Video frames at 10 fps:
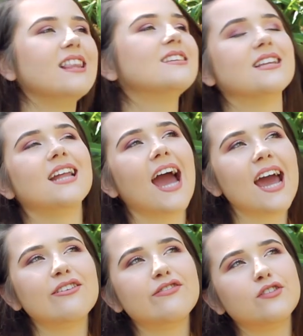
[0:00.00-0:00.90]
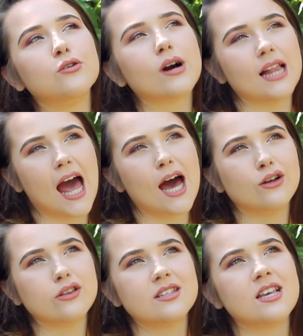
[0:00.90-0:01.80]
Listen, they ain't full
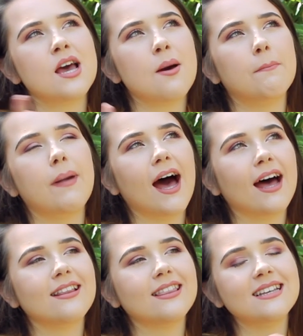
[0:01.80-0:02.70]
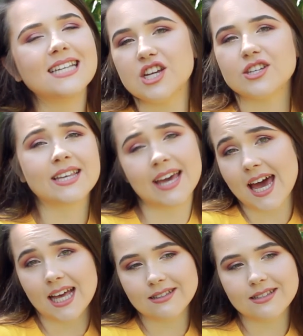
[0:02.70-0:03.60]
clowns, but these are just
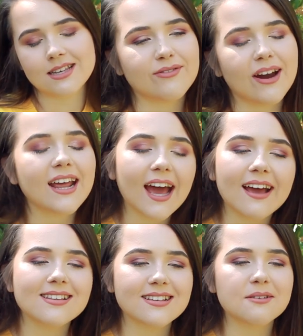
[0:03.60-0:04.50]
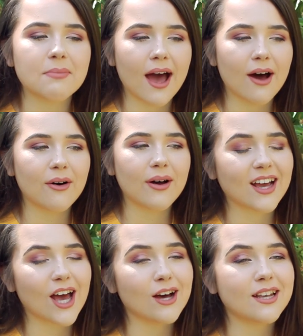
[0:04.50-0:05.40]
kids. Renegades is about
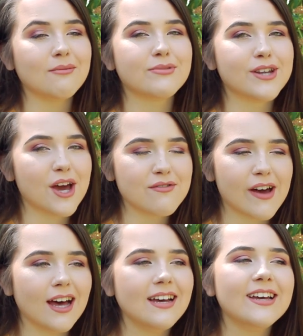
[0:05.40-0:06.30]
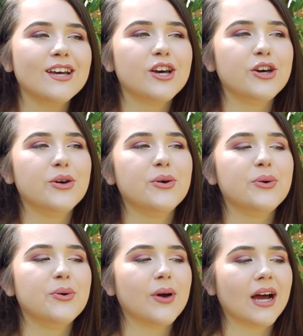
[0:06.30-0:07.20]
a girl named Nova
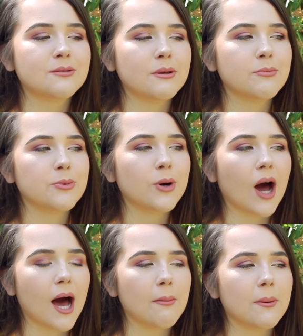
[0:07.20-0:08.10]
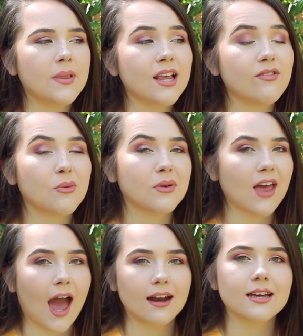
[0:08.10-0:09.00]
who has been brought up living with
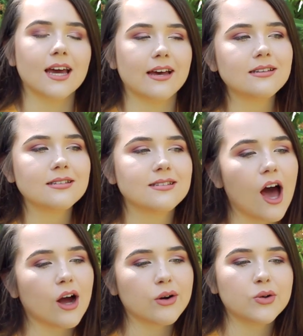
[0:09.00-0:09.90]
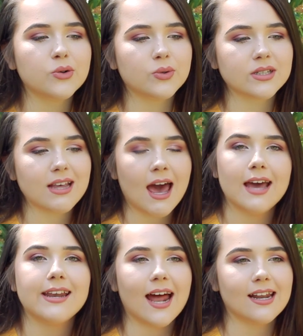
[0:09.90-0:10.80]
the anarchists. Her uncle was the
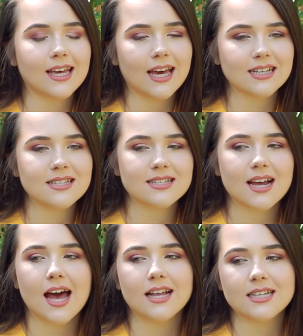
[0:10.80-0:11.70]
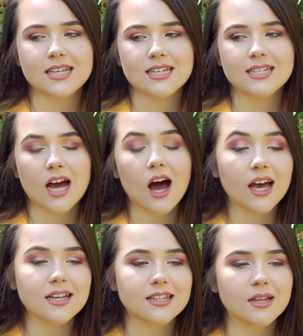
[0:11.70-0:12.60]
head anarchist, and he
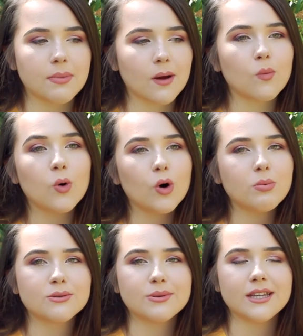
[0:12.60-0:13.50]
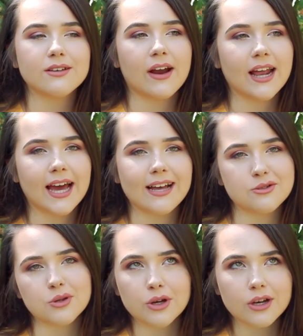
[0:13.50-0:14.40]
died in the big war between the
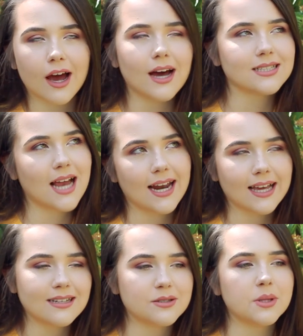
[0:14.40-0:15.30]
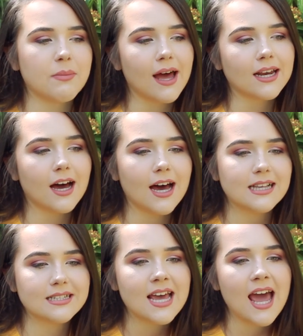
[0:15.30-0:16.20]
Renegades, who are the good guys, and anarchists, who are the bad
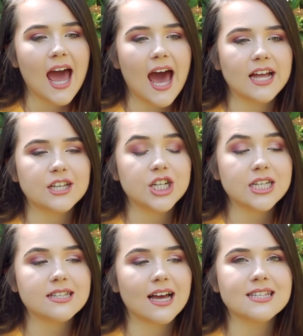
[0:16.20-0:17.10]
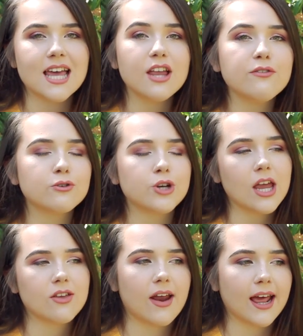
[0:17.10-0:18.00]
guys. And she decides to
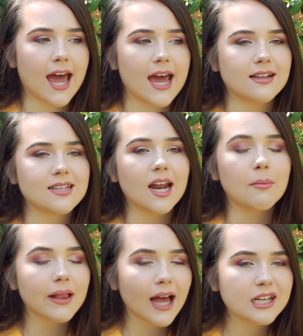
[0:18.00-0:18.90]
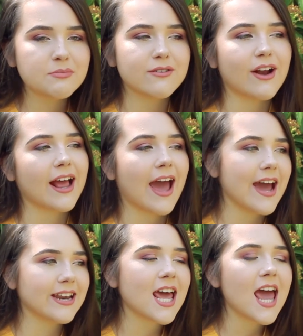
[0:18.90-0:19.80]
infiltrate the Renegades and apply to be a
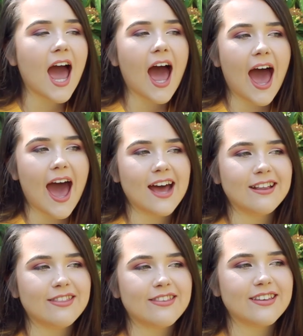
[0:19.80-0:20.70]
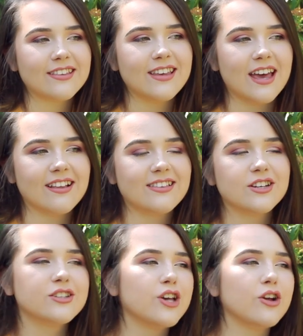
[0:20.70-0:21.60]
renegade, and To,
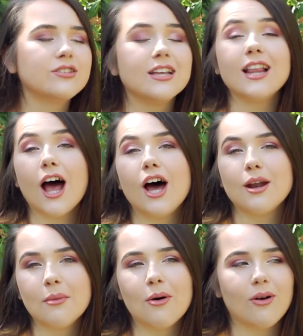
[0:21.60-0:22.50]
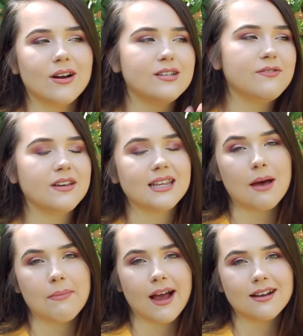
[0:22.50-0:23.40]
to, so to learn more and to feed
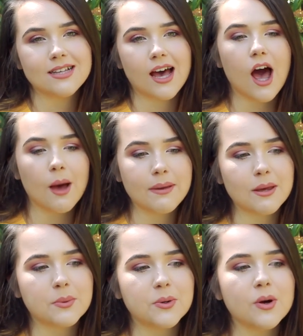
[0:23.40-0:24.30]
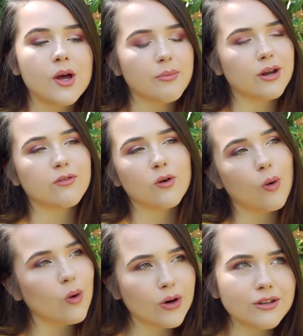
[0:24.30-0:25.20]
that back to her people. But of
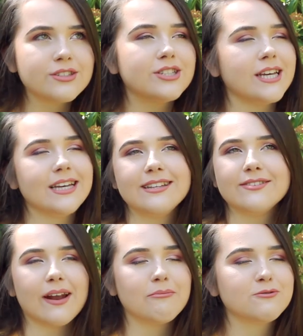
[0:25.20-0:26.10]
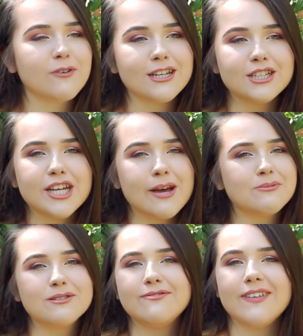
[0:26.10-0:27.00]
course she develops
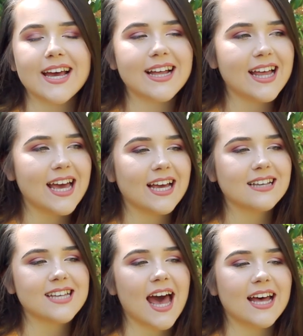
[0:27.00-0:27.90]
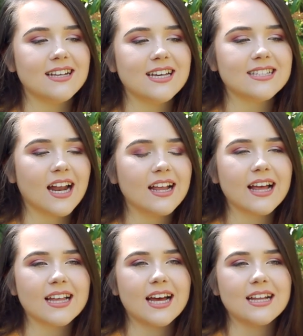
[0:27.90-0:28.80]
friendships, feelings, and it's kind of
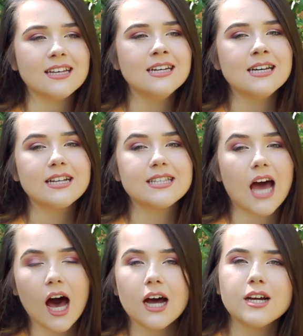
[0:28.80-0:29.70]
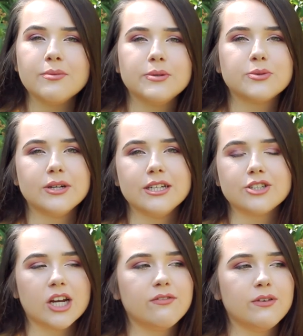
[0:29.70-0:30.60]
like that tug
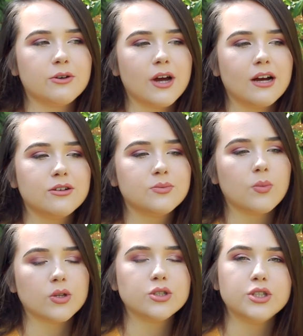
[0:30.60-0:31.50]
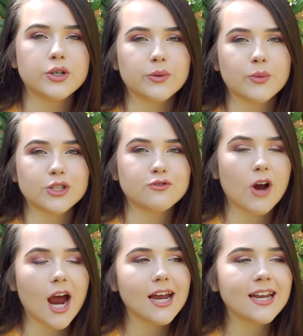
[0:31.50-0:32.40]
between trying to figure out what to do and what's
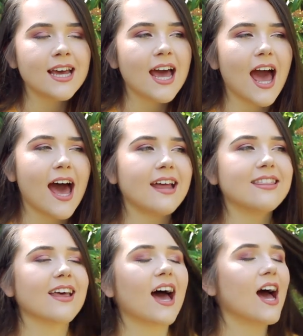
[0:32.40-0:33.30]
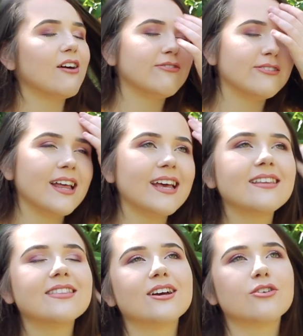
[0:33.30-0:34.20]
right. And I feel
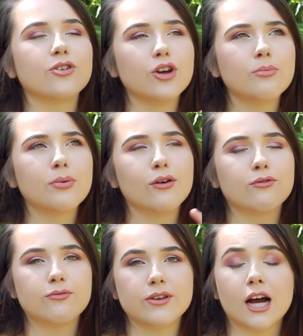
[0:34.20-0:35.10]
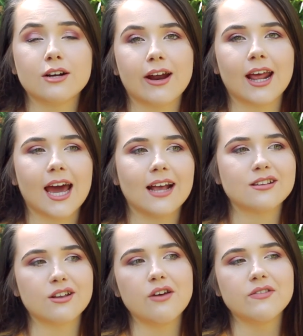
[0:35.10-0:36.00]
like the group of young
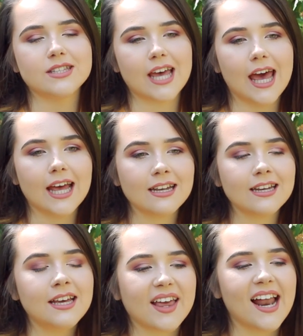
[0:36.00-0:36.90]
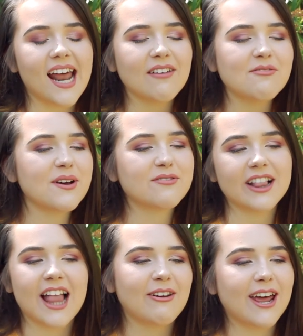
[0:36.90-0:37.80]
renegades that Nova's in kind of have a bit of
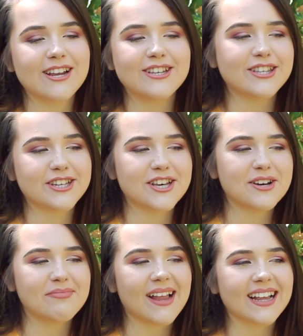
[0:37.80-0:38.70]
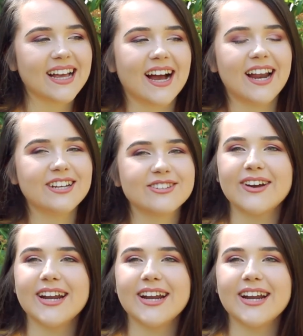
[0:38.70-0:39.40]
clown energy to them. Like, they're kind of just